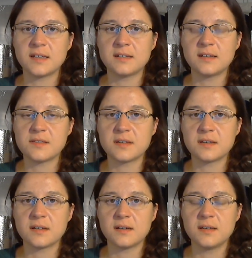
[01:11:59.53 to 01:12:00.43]
And I
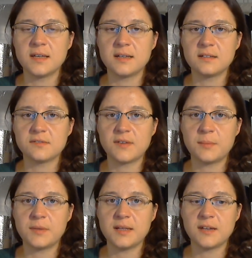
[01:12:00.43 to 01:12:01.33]
think he and his
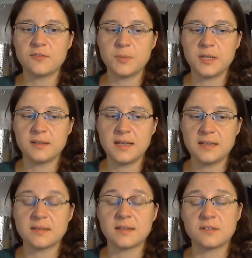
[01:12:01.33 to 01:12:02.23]
family have been
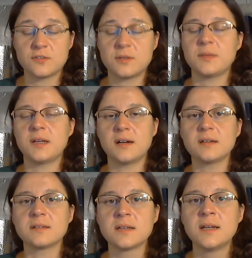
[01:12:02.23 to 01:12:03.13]
hit extremely hard.